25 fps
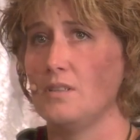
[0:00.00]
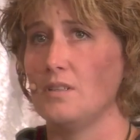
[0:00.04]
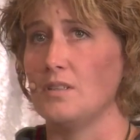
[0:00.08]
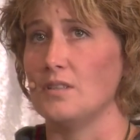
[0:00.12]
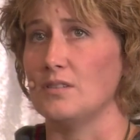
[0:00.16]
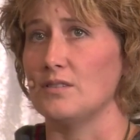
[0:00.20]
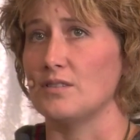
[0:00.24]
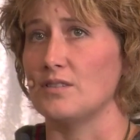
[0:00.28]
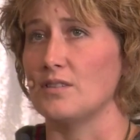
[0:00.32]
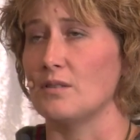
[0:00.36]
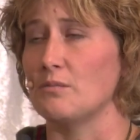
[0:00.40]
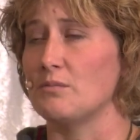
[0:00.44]

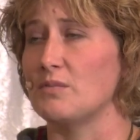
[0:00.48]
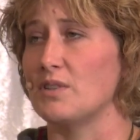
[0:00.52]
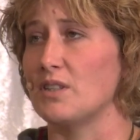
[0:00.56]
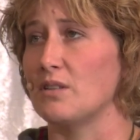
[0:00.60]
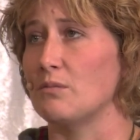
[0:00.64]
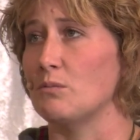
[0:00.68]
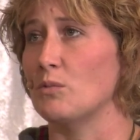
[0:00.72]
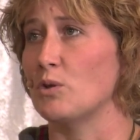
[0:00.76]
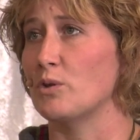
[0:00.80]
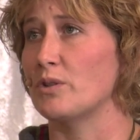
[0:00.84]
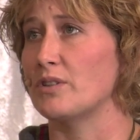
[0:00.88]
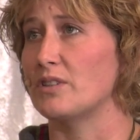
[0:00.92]
And
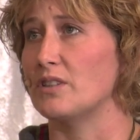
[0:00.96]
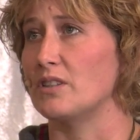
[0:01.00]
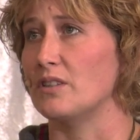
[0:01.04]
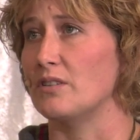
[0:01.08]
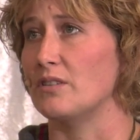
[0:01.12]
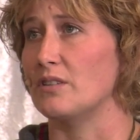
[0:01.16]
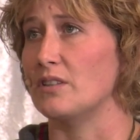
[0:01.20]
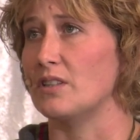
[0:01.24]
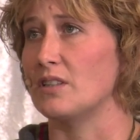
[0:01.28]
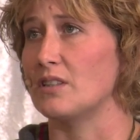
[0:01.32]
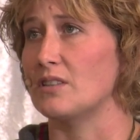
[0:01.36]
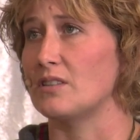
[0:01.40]
something more
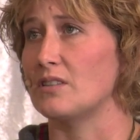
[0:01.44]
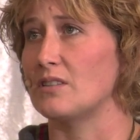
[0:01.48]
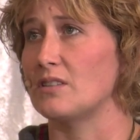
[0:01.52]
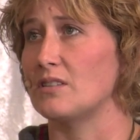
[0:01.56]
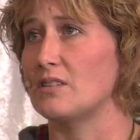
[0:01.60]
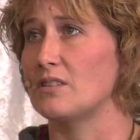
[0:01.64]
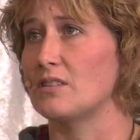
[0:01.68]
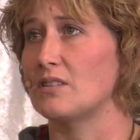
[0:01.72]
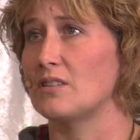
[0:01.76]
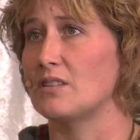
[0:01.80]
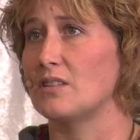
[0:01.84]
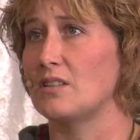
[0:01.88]
serious
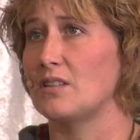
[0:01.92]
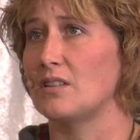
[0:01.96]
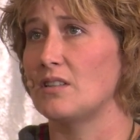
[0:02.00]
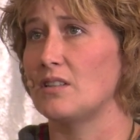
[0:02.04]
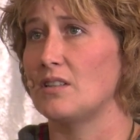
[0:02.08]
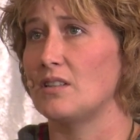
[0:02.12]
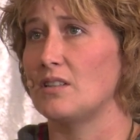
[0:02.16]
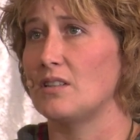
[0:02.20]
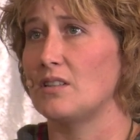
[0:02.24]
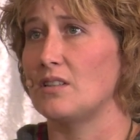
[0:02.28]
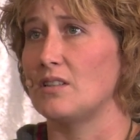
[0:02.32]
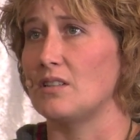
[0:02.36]

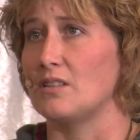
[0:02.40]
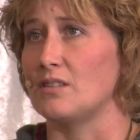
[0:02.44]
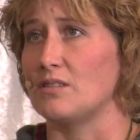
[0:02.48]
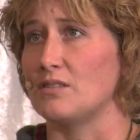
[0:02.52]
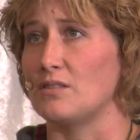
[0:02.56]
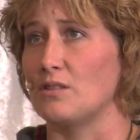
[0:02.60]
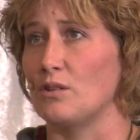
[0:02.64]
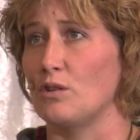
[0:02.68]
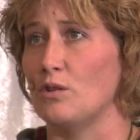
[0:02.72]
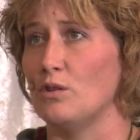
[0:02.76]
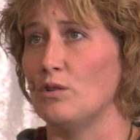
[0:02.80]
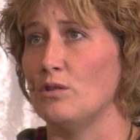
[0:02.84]

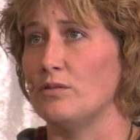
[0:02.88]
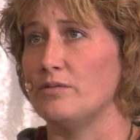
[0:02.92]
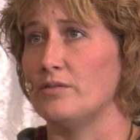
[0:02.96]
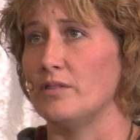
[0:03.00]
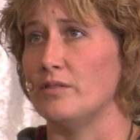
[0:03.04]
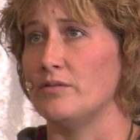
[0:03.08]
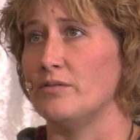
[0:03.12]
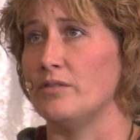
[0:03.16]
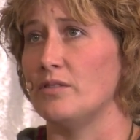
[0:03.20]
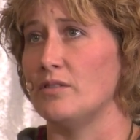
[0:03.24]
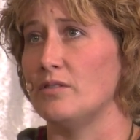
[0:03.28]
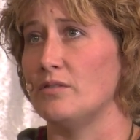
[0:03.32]
is the Gulf
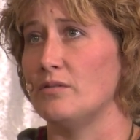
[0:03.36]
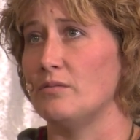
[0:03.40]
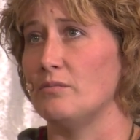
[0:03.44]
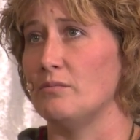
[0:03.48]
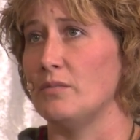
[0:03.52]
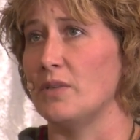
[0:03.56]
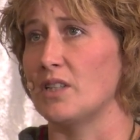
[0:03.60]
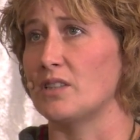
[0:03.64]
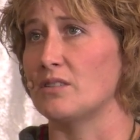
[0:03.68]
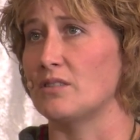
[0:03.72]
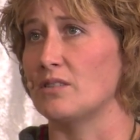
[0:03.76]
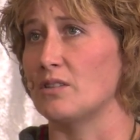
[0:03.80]
of
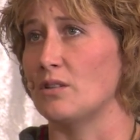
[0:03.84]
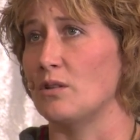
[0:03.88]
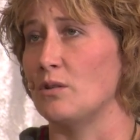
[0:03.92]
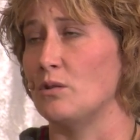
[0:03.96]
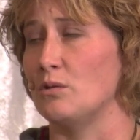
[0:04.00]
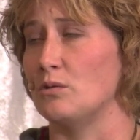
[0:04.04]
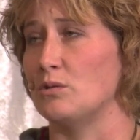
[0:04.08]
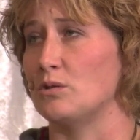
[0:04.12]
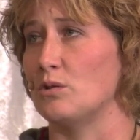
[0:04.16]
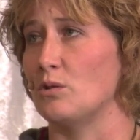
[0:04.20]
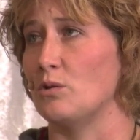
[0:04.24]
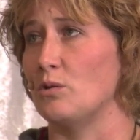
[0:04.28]

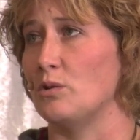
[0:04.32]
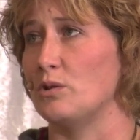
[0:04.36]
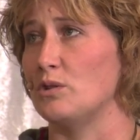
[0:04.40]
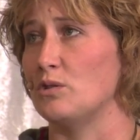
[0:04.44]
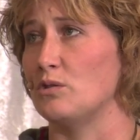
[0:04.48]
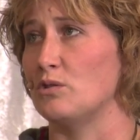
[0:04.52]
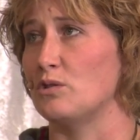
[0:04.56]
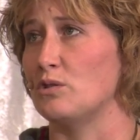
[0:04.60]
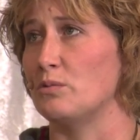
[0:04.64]
Mexico's oil